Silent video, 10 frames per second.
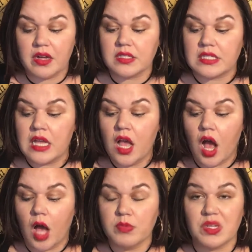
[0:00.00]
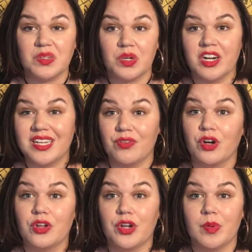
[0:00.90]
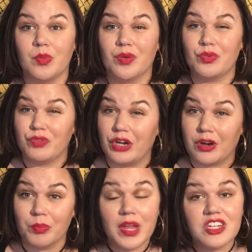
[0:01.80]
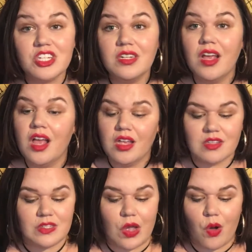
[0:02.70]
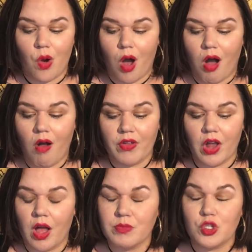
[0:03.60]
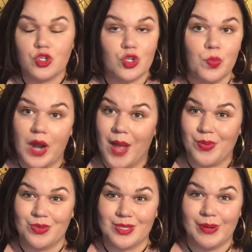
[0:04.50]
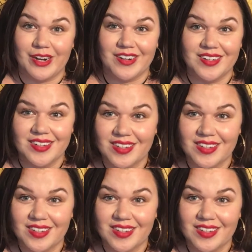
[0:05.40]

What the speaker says: else, so I did want to give her a little bit more of a fairer complexion. So all in all, I'm super happy with Sparrow.